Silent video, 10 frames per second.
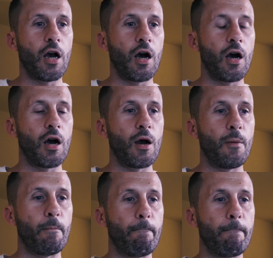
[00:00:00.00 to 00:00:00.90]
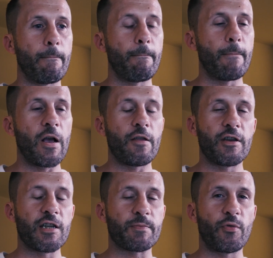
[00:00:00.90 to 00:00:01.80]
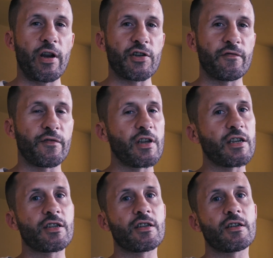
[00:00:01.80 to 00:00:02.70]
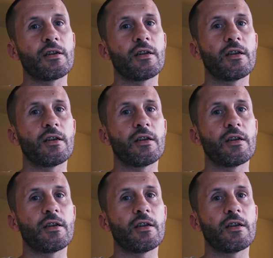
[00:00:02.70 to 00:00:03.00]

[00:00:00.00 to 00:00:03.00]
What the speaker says: The inspiration for this